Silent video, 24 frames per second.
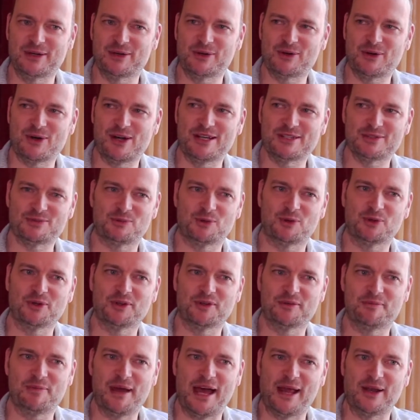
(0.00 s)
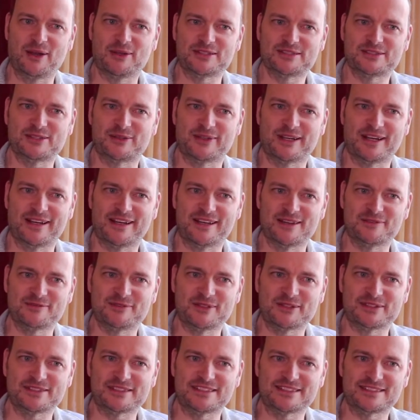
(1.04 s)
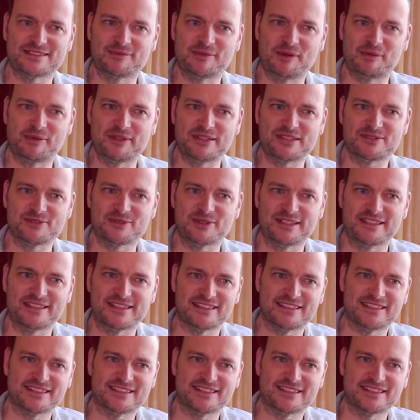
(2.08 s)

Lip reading: cross-world battles going on in the future. It's going to be pretty sweet.